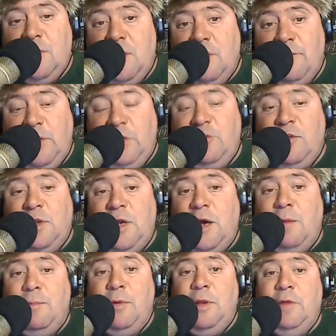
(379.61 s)
Eventually,
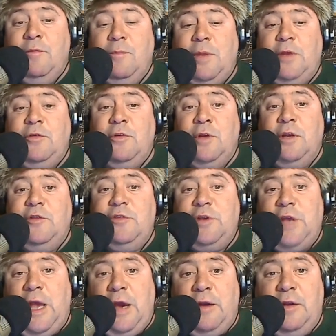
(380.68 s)
I'll even make sure each
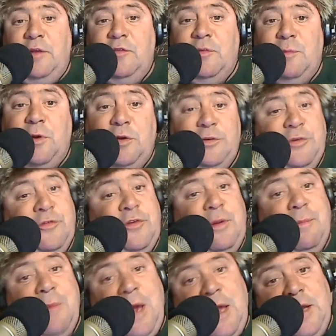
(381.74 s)
county's emergency
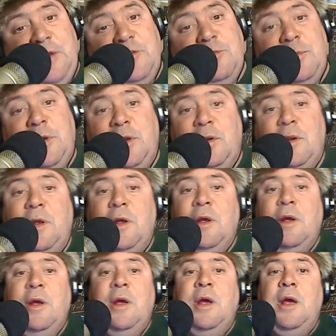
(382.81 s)
management
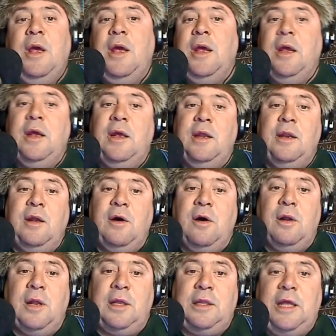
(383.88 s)
and
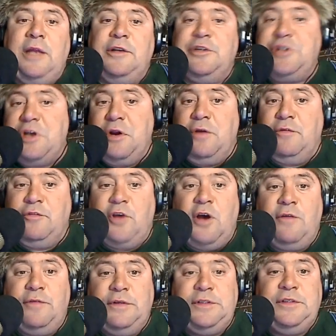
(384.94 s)
all like that, and sheriff's
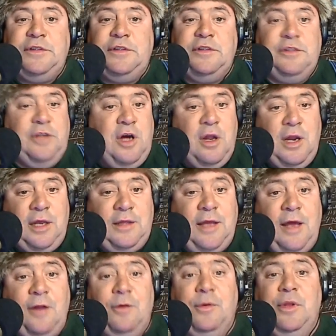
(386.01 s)
offices and all like
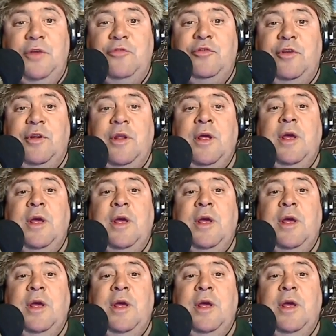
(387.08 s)
that are listed.